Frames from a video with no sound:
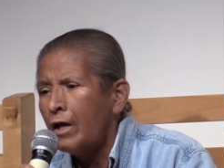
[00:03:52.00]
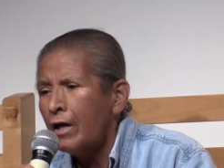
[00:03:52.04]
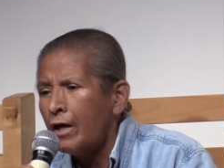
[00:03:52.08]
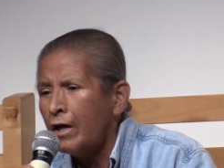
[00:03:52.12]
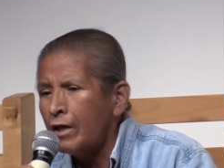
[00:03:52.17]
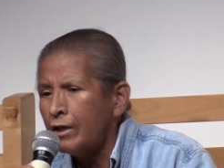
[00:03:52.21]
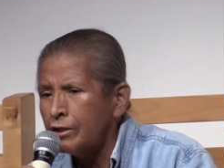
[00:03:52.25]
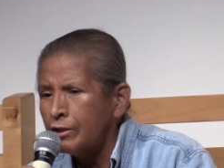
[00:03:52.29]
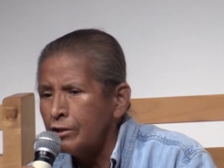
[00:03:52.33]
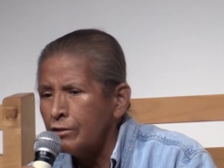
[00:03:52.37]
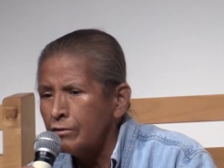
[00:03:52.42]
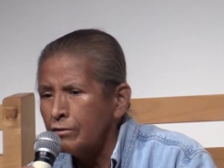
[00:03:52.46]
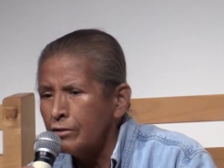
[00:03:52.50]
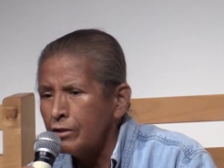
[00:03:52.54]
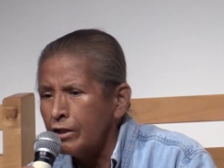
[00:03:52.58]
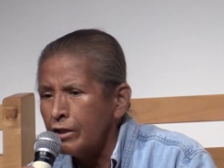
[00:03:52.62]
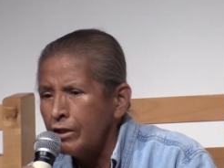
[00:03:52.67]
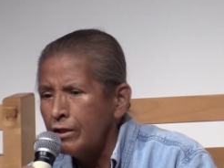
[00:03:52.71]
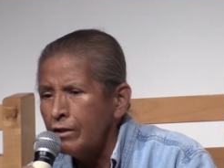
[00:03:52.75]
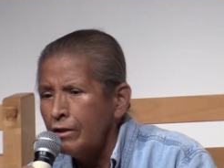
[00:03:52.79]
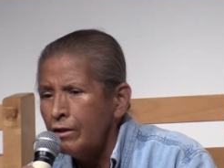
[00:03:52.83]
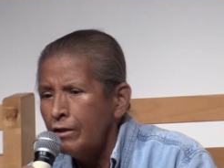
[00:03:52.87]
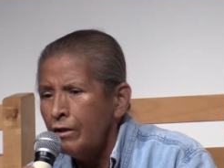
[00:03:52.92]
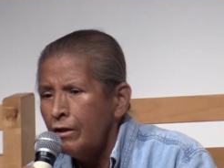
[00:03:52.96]

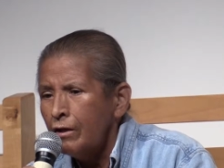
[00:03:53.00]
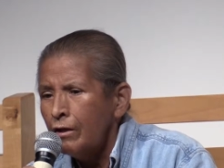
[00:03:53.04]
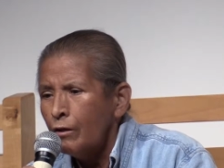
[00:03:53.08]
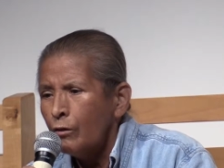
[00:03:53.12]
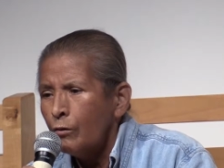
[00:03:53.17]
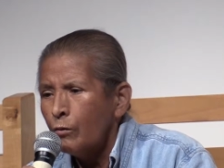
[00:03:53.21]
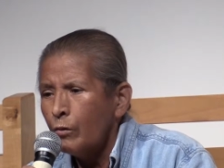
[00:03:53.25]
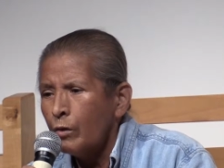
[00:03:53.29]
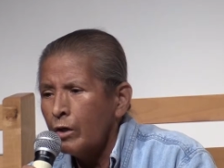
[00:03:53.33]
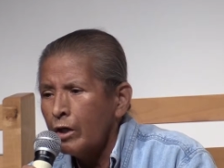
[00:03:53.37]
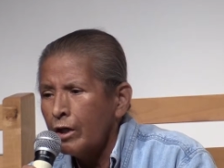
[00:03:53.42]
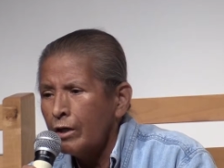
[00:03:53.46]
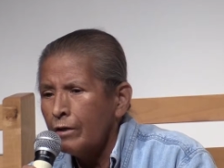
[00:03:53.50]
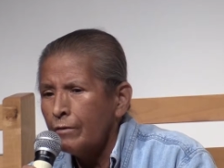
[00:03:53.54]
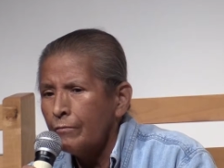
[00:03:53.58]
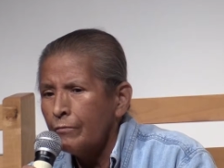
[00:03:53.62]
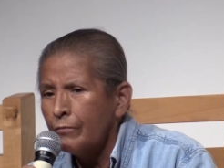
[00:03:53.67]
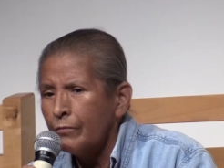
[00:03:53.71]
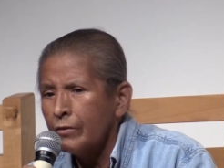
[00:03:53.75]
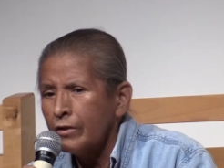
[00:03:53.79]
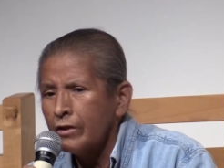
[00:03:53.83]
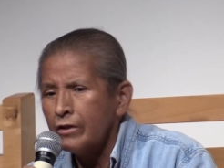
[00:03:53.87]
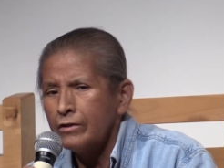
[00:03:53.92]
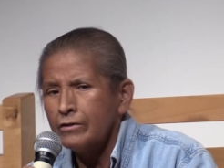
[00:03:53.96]
annually.
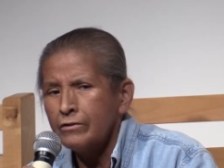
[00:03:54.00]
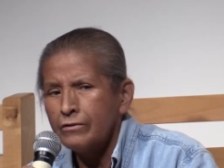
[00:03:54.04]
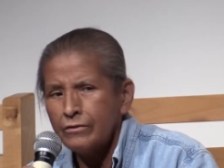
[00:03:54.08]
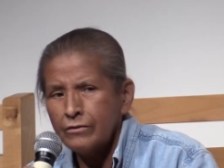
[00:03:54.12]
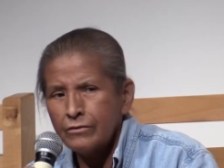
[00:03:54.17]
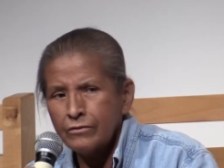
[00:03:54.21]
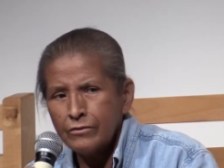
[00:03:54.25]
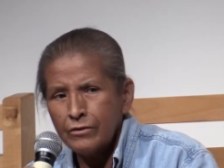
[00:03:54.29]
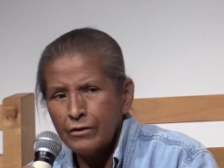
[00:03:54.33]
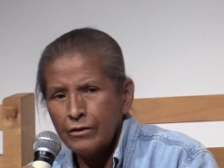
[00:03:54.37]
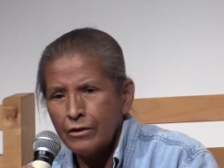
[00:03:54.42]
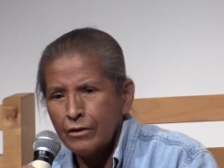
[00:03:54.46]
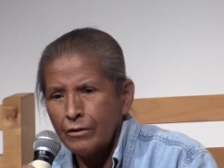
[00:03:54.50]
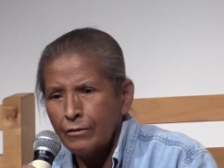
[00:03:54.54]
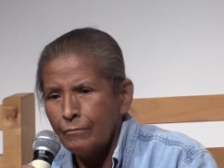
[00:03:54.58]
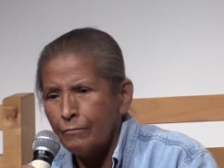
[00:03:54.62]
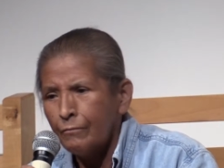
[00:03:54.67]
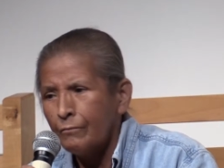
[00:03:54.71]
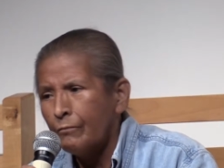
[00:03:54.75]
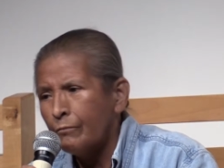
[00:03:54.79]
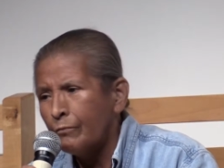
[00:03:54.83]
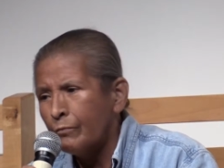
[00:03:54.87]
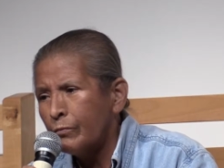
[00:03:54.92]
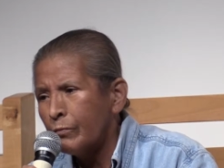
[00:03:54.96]
Well, this is
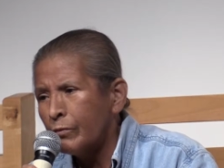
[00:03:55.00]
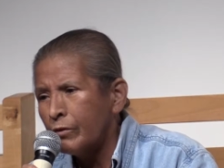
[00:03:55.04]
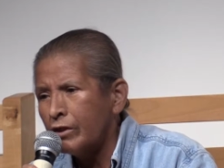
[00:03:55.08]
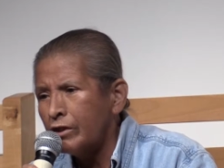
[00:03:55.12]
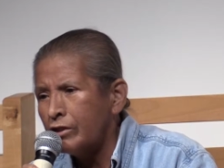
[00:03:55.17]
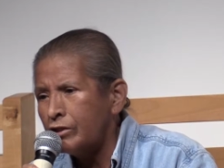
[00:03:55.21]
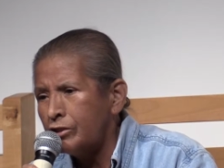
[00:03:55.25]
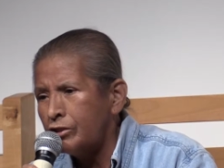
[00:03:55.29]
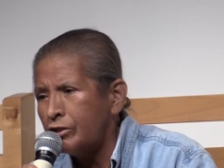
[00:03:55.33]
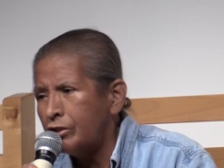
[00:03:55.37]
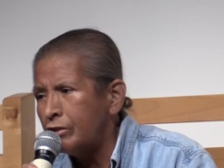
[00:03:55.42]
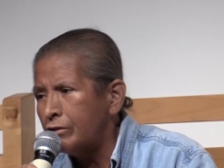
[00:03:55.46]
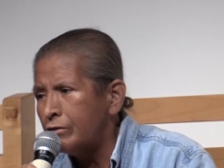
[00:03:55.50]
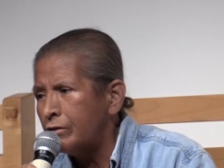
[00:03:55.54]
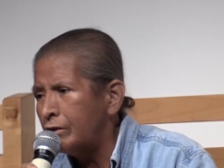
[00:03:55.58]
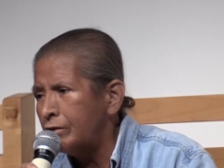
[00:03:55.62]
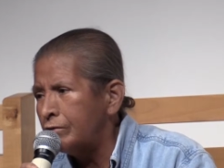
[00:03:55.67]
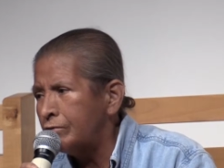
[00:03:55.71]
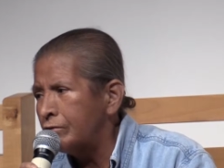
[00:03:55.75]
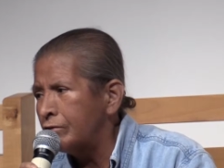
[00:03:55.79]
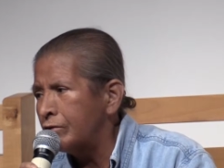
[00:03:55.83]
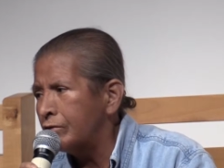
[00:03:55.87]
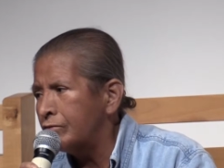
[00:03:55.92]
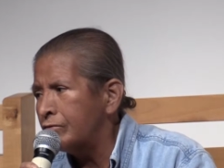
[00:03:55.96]
um, this year
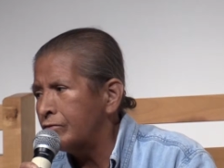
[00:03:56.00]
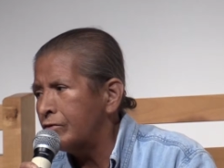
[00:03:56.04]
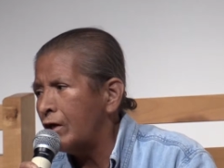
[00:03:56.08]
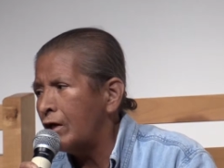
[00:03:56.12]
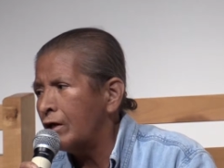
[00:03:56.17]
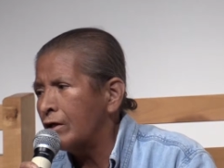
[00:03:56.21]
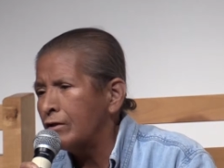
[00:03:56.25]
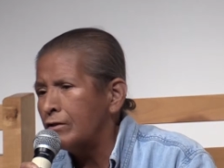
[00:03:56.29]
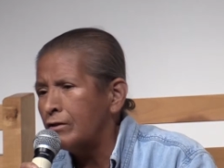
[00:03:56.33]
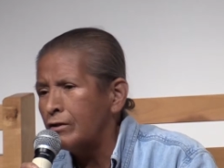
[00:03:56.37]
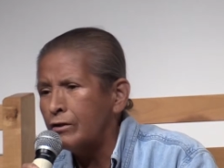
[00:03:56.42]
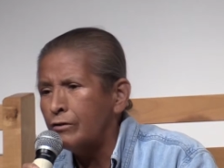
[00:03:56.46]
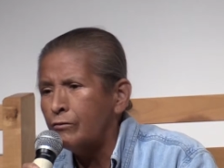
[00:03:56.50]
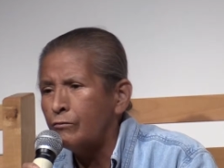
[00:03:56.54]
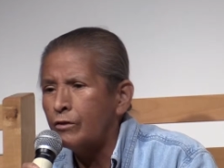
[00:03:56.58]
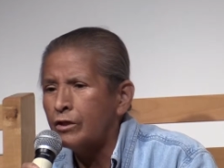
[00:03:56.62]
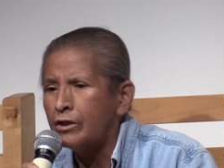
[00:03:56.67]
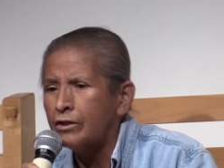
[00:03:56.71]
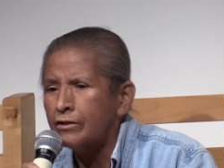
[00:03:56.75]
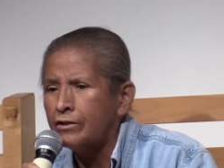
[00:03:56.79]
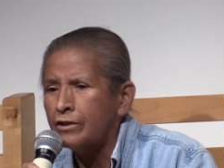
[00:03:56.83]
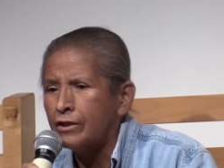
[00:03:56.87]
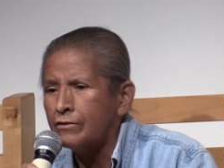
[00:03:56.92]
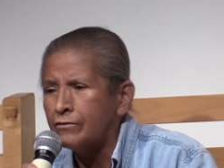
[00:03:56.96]
is exactly
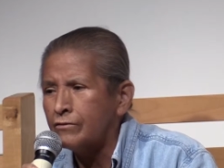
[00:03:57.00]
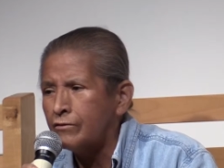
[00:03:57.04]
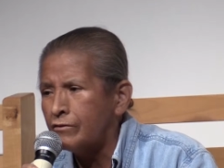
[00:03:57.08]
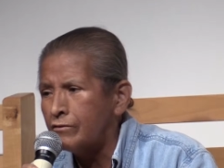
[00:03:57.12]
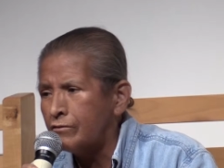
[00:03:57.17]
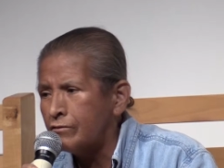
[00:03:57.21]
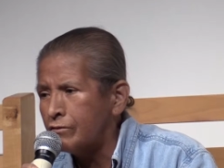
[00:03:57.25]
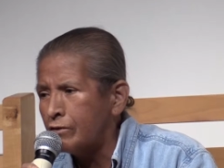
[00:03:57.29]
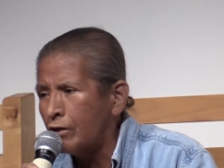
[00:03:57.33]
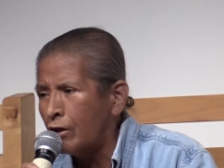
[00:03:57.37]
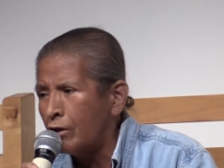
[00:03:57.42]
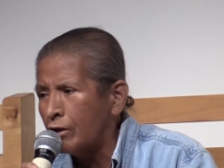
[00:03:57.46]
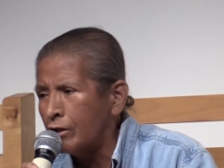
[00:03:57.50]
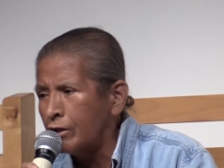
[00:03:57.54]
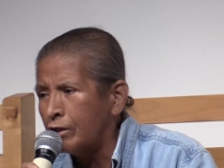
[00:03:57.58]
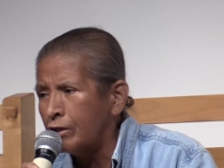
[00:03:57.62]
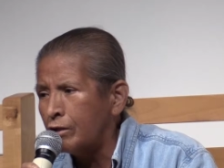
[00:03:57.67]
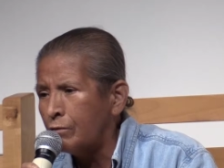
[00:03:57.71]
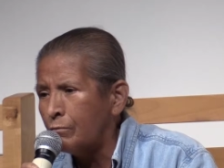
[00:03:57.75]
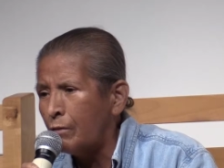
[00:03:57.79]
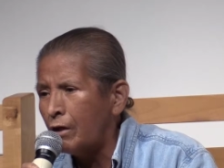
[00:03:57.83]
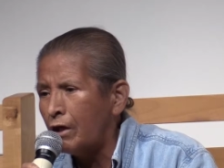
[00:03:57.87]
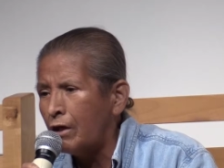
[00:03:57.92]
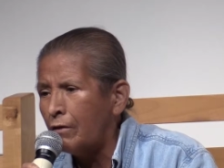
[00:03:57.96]
what Tessie's
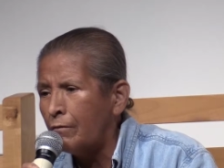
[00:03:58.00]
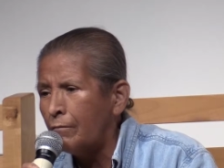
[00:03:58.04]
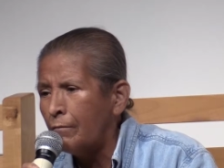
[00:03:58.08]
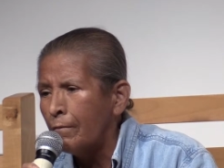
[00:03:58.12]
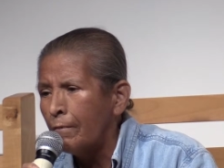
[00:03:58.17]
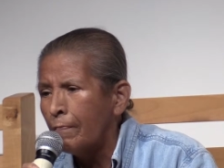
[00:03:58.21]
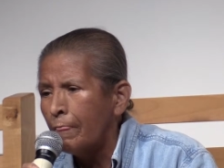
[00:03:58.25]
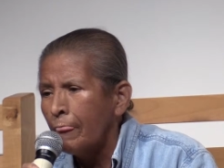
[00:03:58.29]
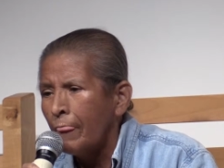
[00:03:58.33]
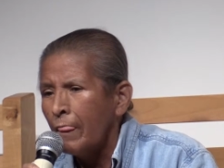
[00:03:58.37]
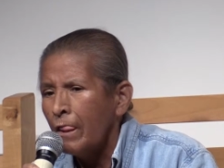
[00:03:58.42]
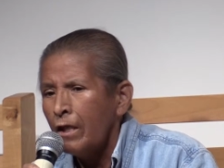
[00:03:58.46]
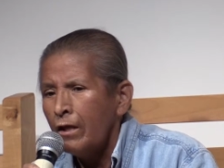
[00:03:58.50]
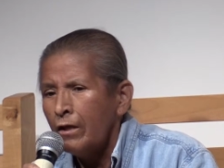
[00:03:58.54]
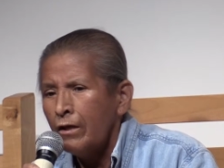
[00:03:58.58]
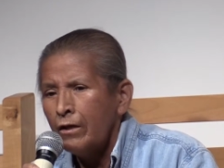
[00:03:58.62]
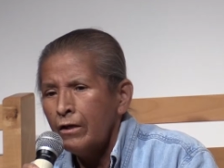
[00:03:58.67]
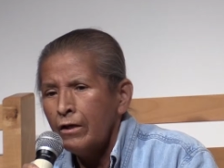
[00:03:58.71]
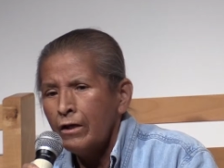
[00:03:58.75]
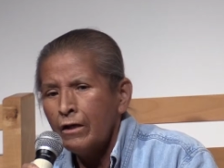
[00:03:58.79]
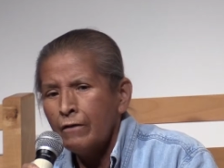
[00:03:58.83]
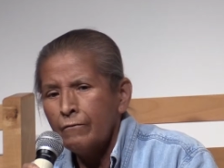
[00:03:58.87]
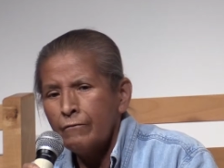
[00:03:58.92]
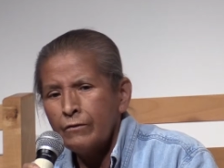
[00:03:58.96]
talking about.
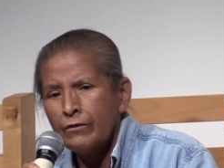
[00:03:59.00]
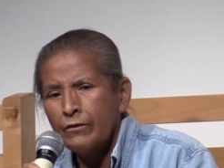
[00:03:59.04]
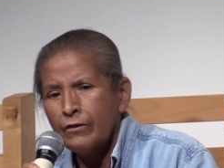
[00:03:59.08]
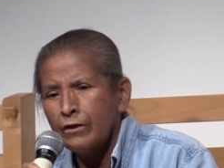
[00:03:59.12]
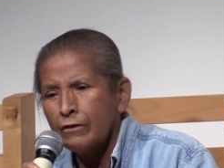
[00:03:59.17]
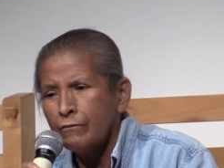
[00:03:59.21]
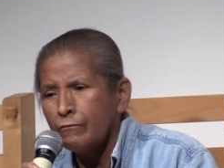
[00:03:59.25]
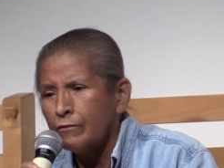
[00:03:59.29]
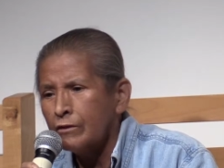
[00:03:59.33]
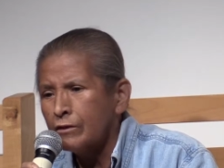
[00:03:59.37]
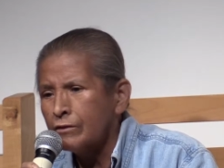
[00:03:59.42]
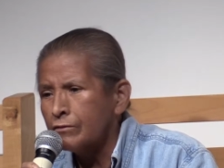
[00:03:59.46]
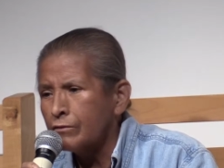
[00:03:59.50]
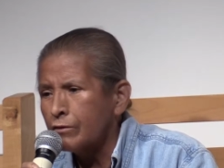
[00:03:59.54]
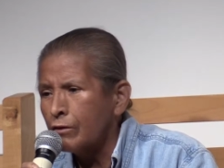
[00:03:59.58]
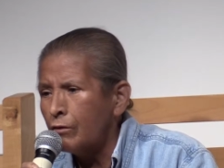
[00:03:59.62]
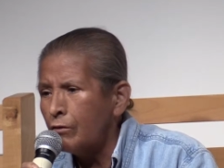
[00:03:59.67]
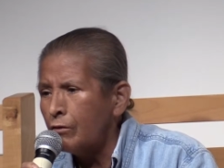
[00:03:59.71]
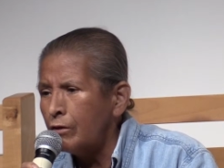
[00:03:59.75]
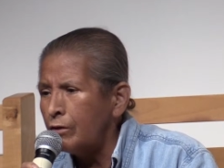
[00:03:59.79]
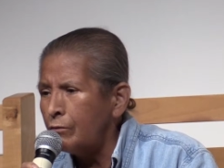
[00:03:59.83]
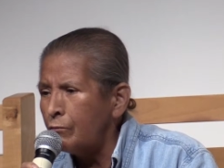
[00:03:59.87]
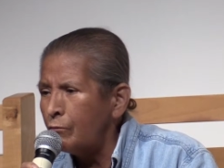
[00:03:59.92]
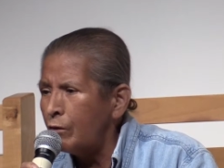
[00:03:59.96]
Everything was
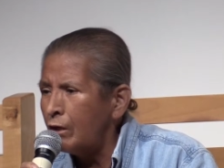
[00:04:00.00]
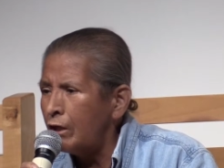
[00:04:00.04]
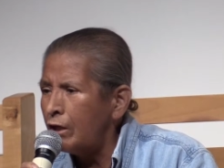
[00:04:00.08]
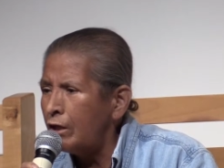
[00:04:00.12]
going